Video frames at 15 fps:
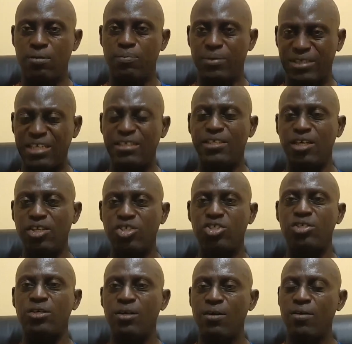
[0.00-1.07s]
percentage.
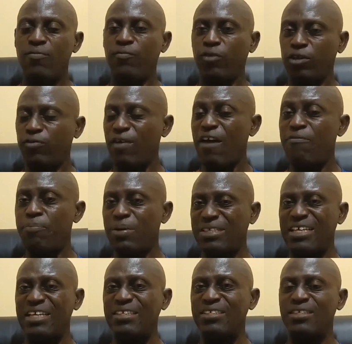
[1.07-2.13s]

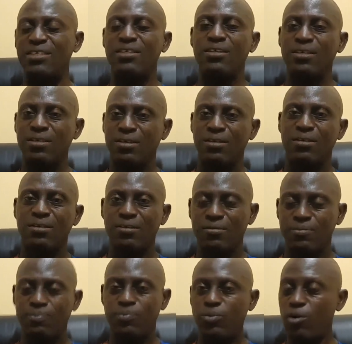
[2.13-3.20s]
45%
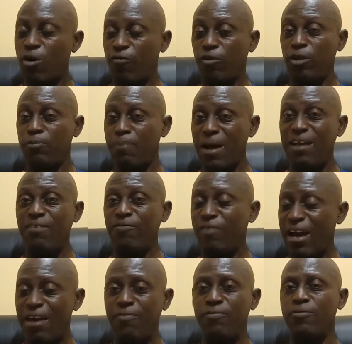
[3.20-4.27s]
or 45
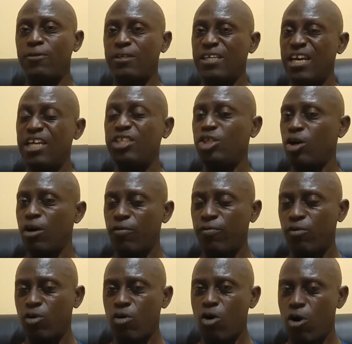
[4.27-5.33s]
kg of
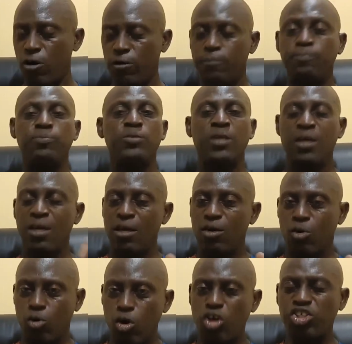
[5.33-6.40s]
corn.
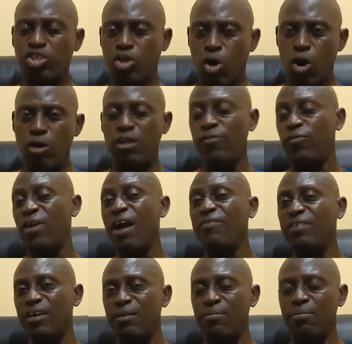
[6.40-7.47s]
Crushed corn, if you have
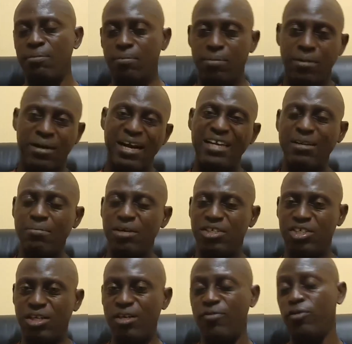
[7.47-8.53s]
the grinding
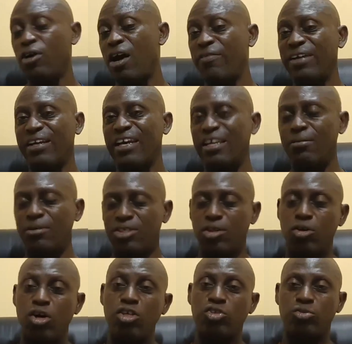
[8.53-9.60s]
machine. If you don't have the grinding machine,
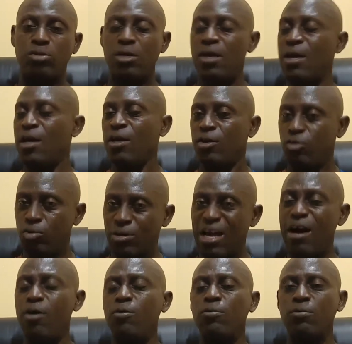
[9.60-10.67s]
or you
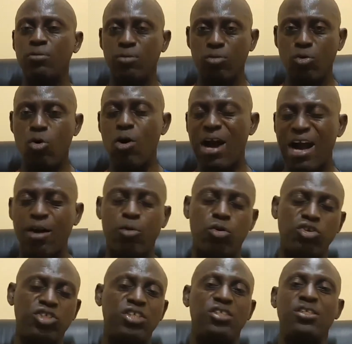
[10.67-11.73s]
now go and
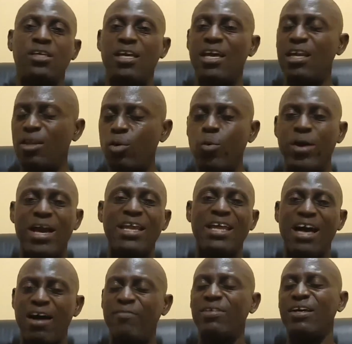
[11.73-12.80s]
crush it anywhere they
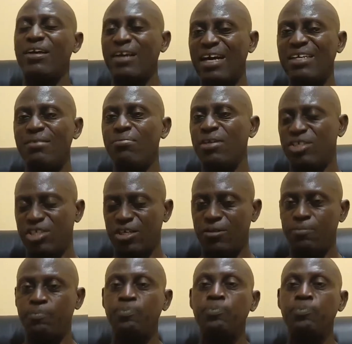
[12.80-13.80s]
have the grinding machine.